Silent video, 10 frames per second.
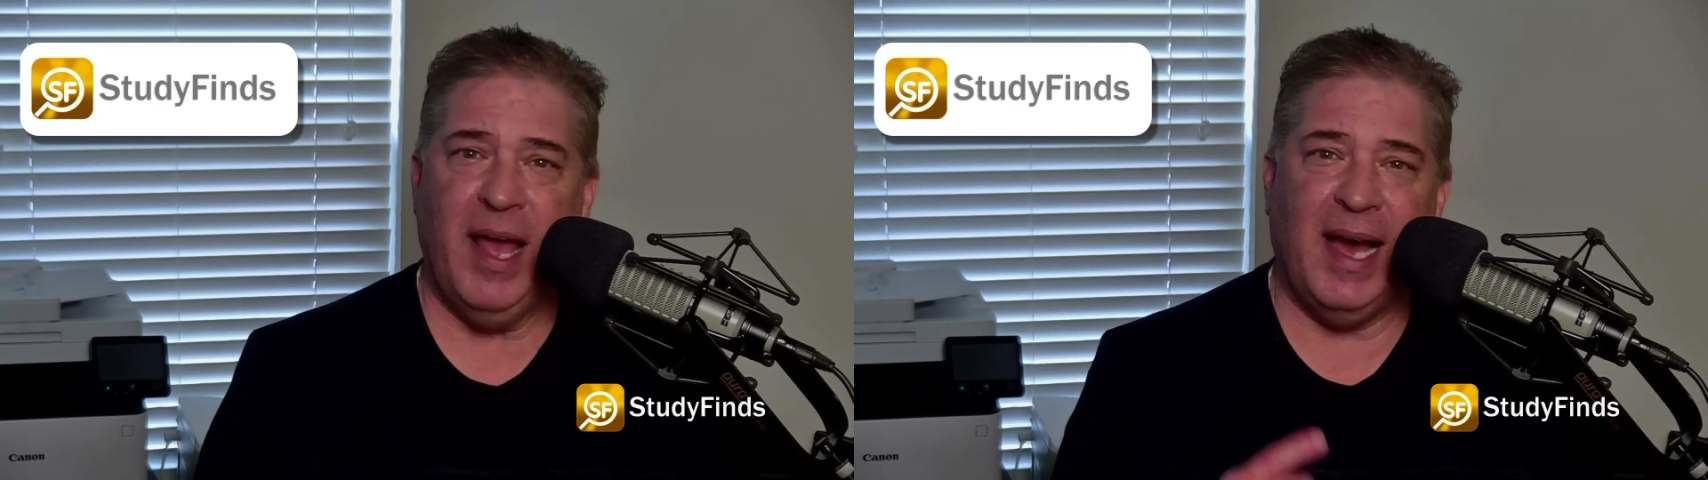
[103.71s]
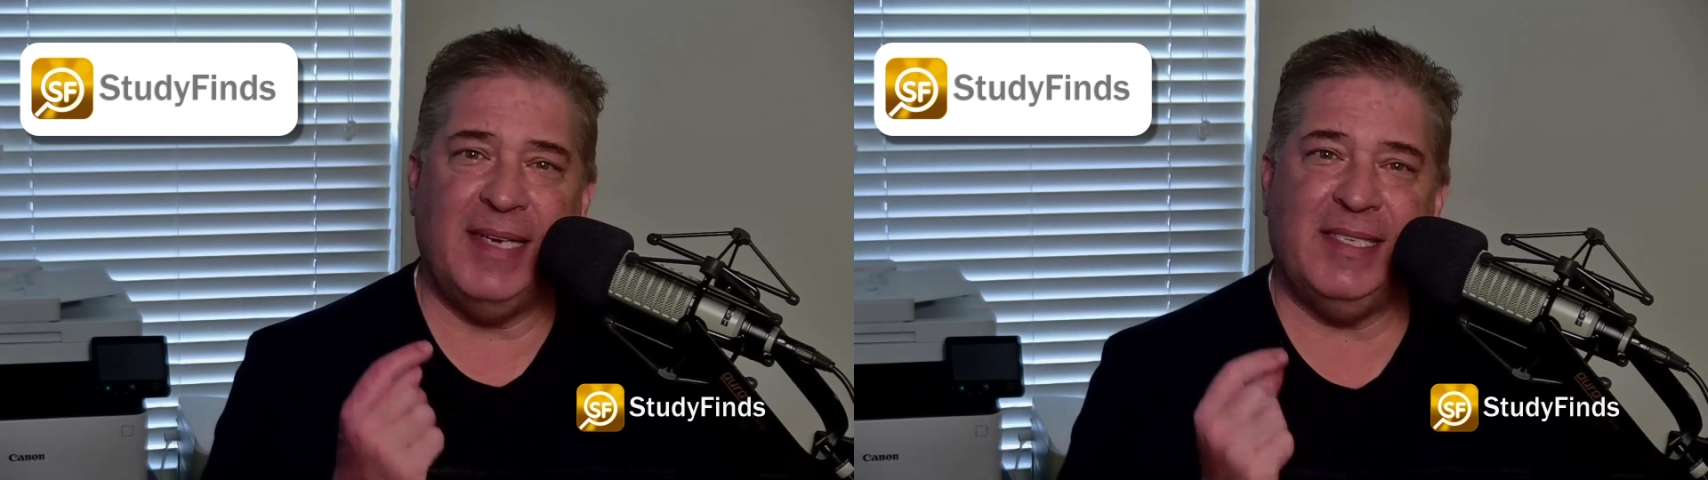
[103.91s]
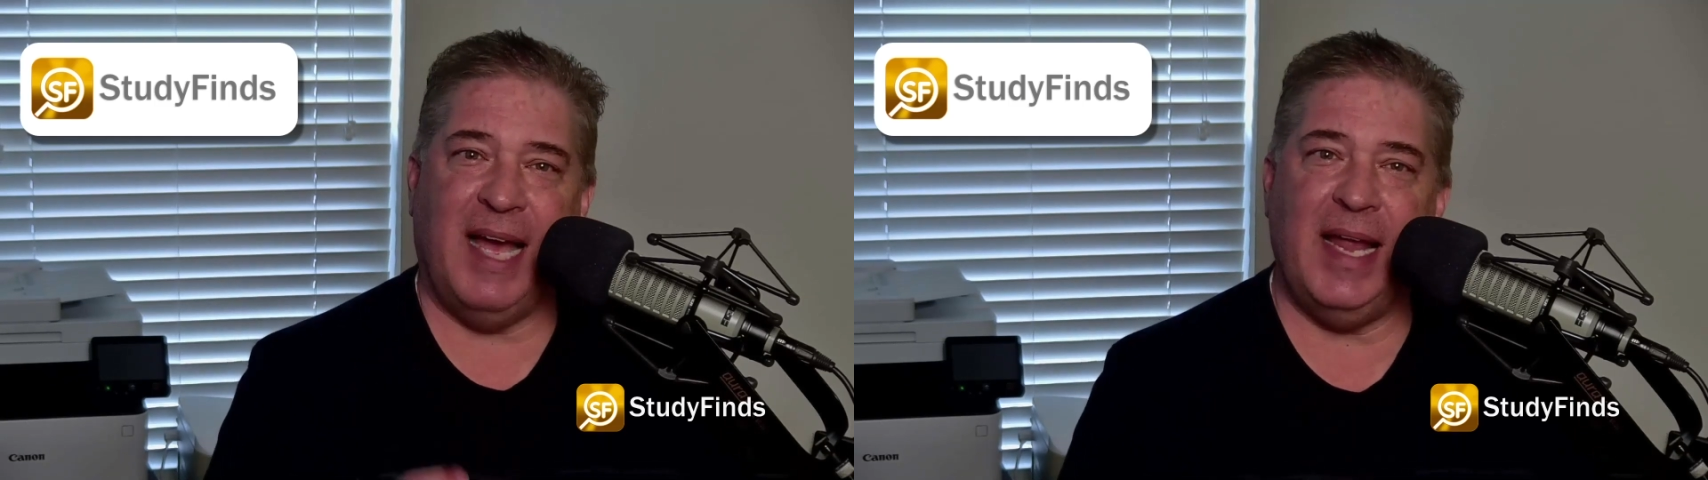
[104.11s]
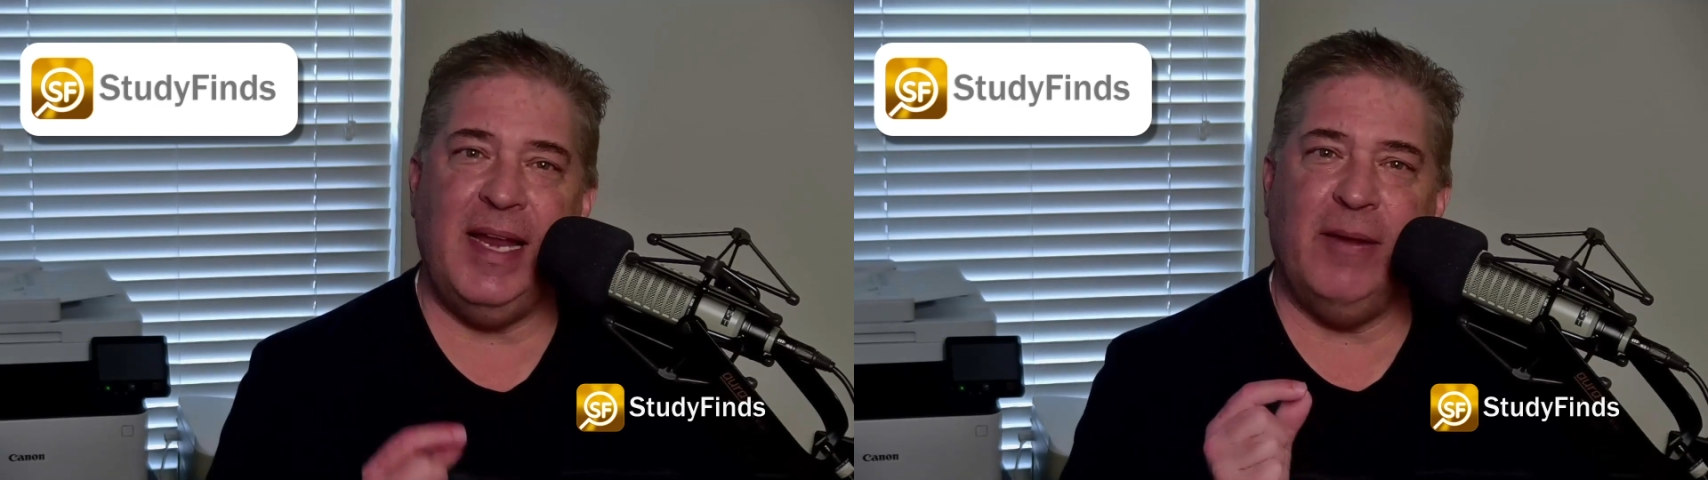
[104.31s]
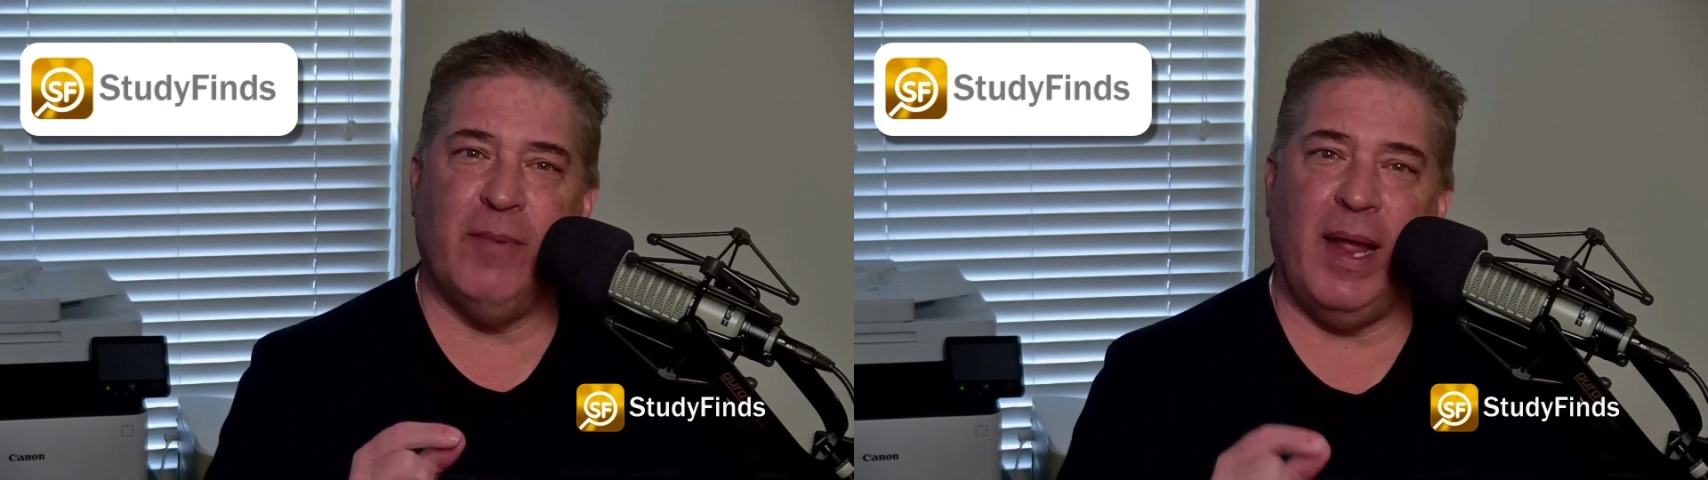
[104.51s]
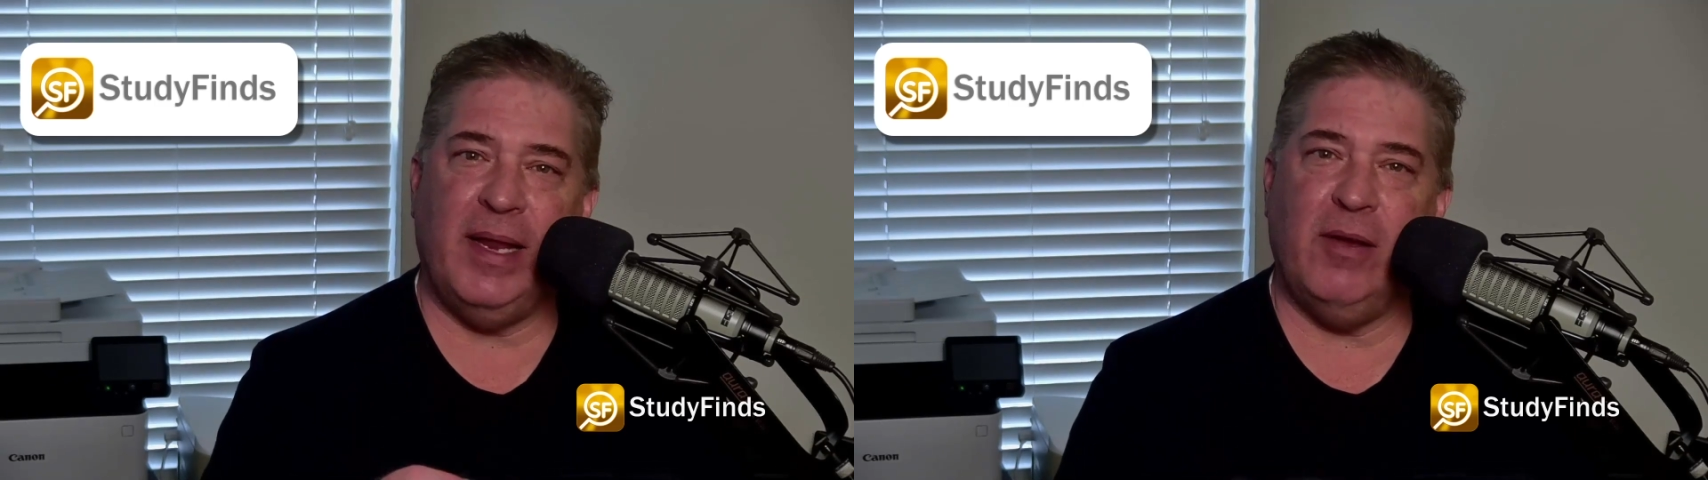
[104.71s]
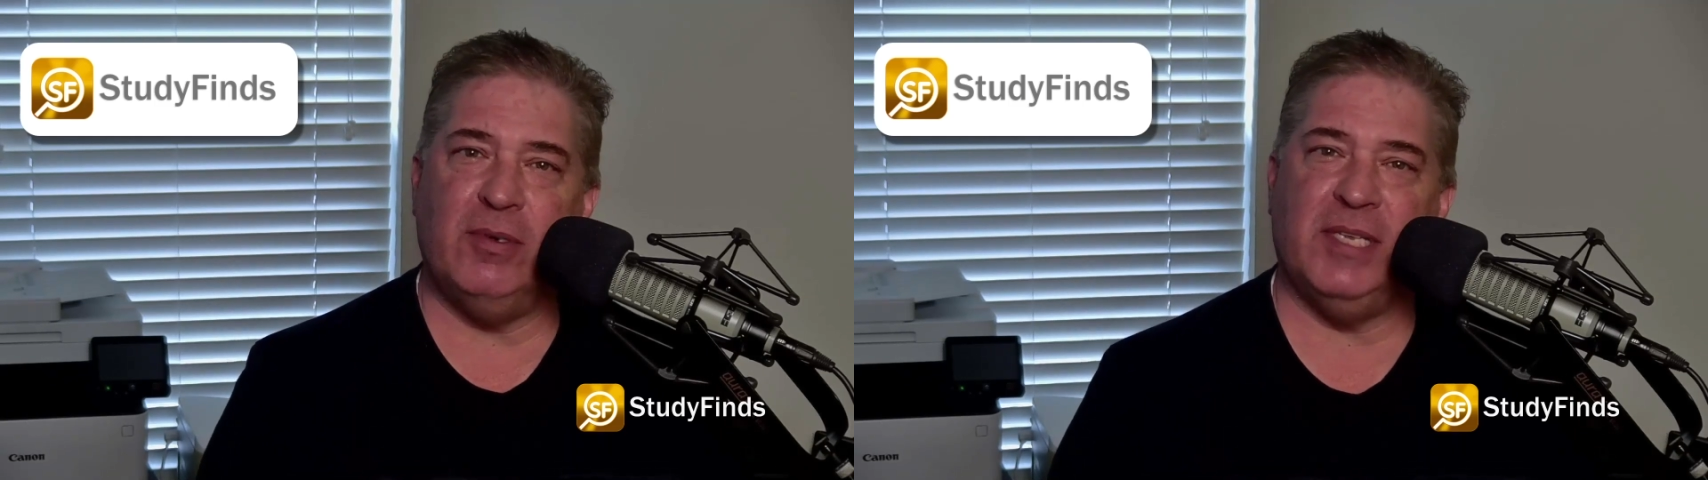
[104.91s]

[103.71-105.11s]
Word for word: a tiny radio